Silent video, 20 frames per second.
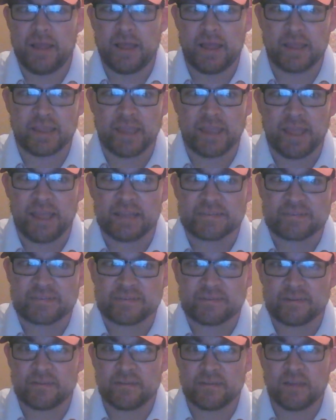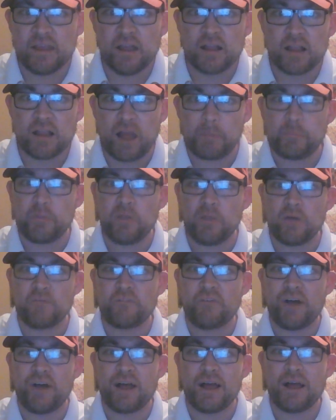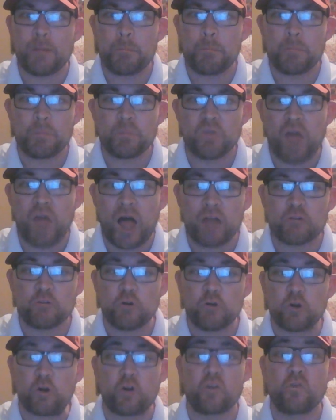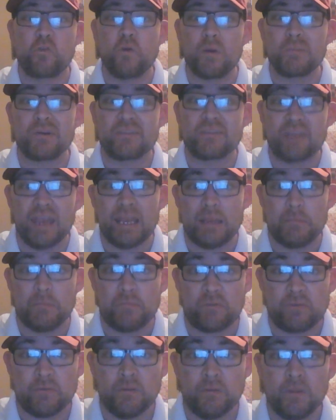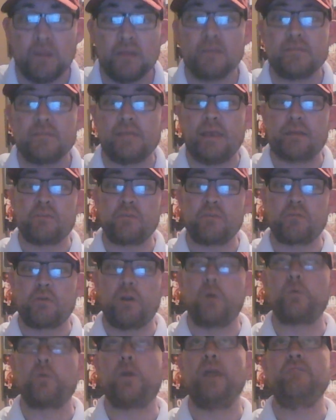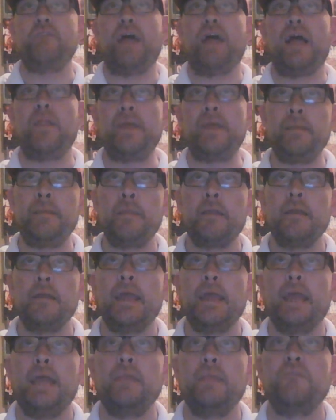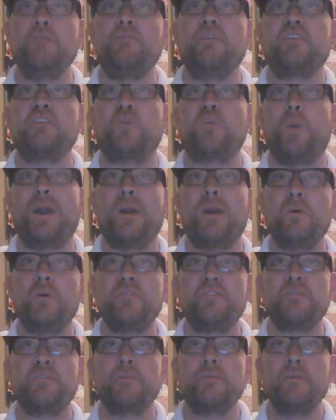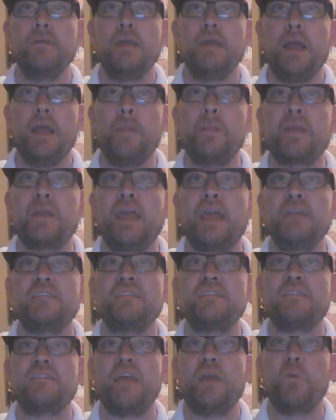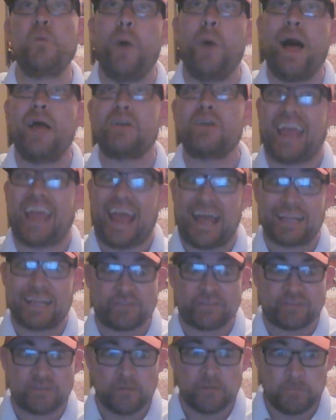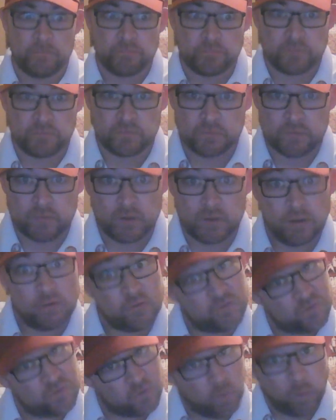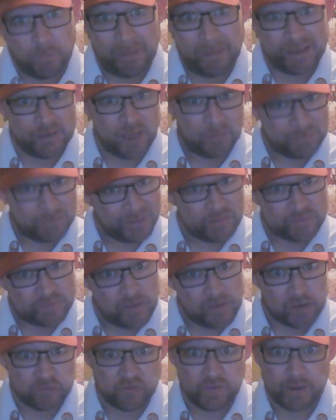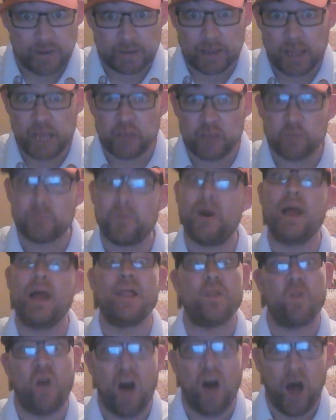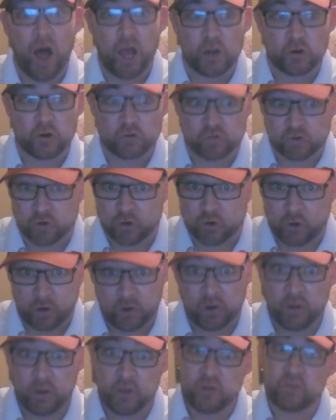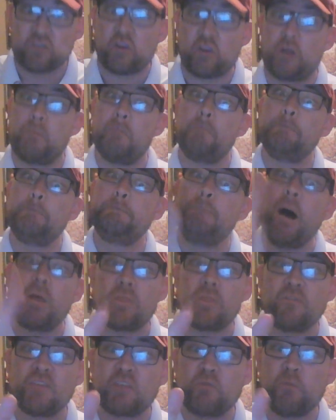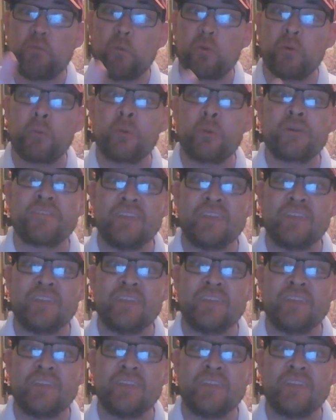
Against a couple of uh, Lon Kruger's former teams. Texas Rio Grande Valley and the Vaqueros and the Kansas State Wildcats. School might not be in session yet, guys, but Von Kruger took both of his former